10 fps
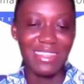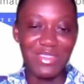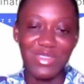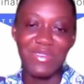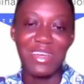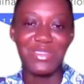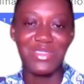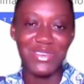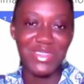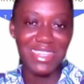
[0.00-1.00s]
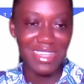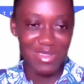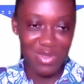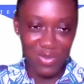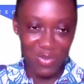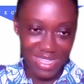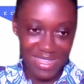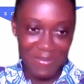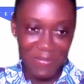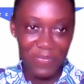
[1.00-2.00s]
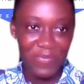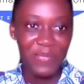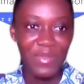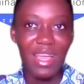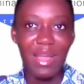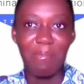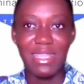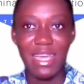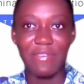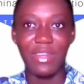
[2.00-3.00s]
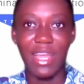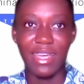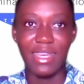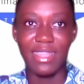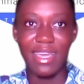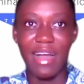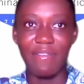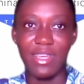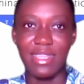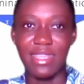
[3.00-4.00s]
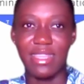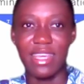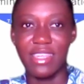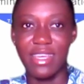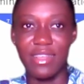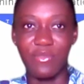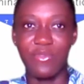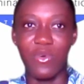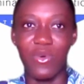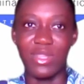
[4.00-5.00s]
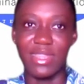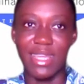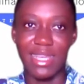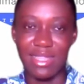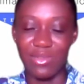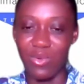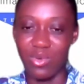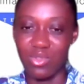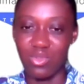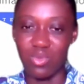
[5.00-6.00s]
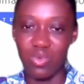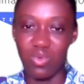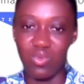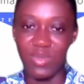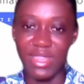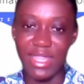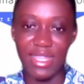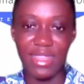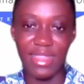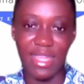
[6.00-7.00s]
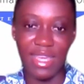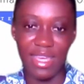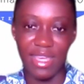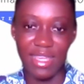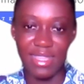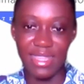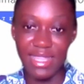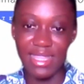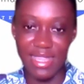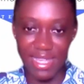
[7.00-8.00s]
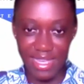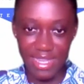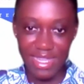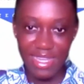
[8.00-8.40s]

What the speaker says: They should find solutions to it. But I feel like they have a session for that also within the season.